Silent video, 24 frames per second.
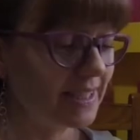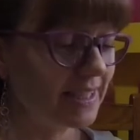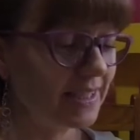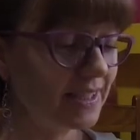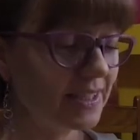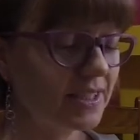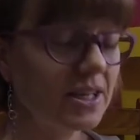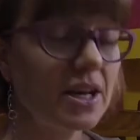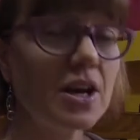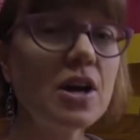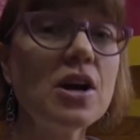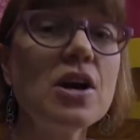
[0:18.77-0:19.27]

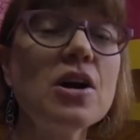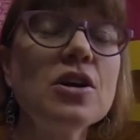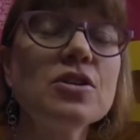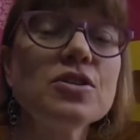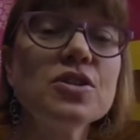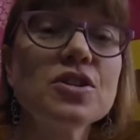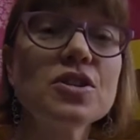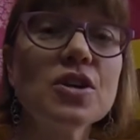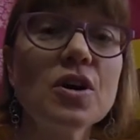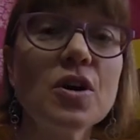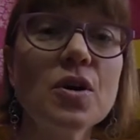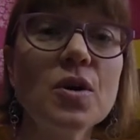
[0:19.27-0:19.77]
is.
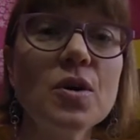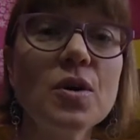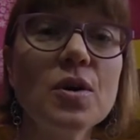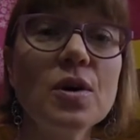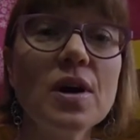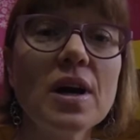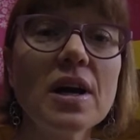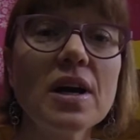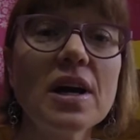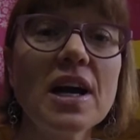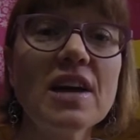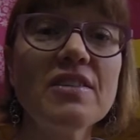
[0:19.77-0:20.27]
So
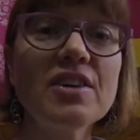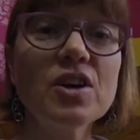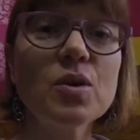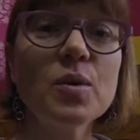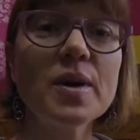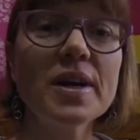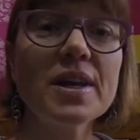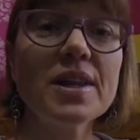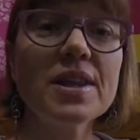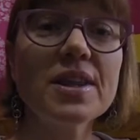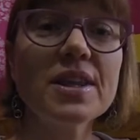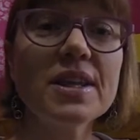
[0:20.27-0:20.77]
have a
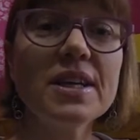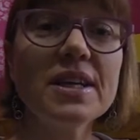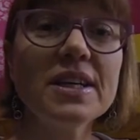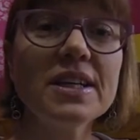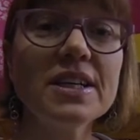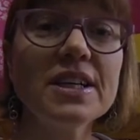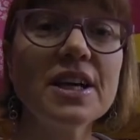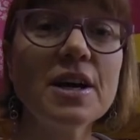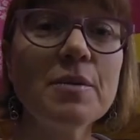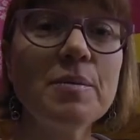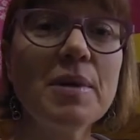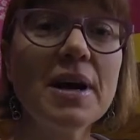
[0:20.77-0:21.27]
quick
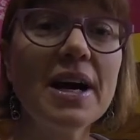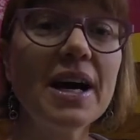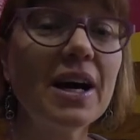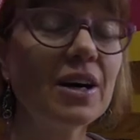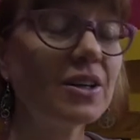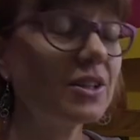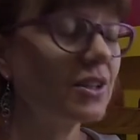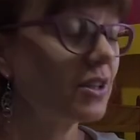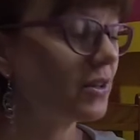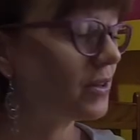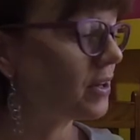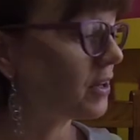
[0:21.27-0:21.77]
think
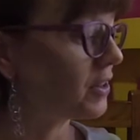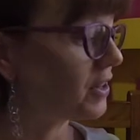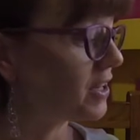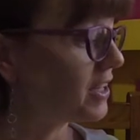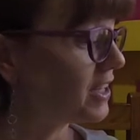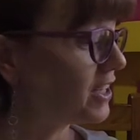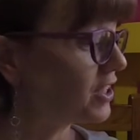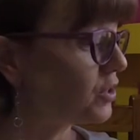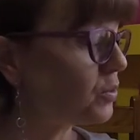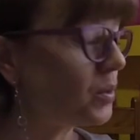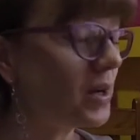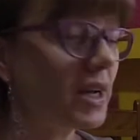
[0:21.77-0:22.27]
about the
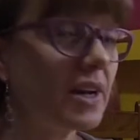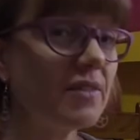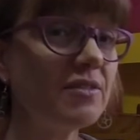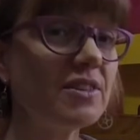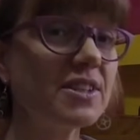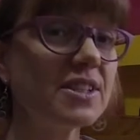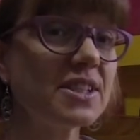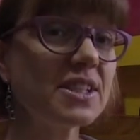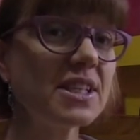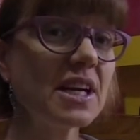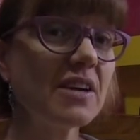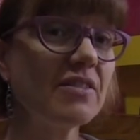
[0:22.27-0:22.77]
things we have
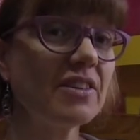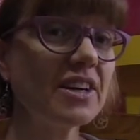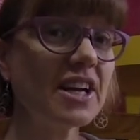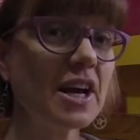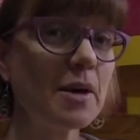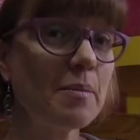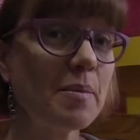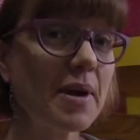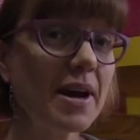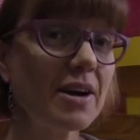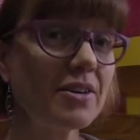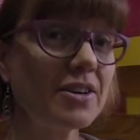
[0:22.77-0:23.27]
discovered
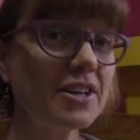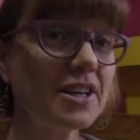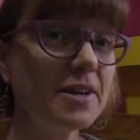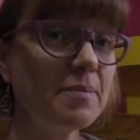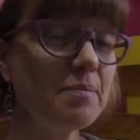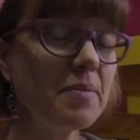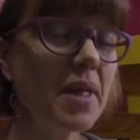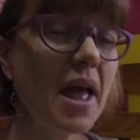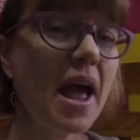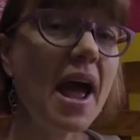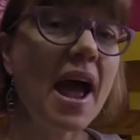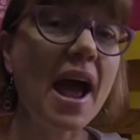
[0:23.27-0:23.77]
about him.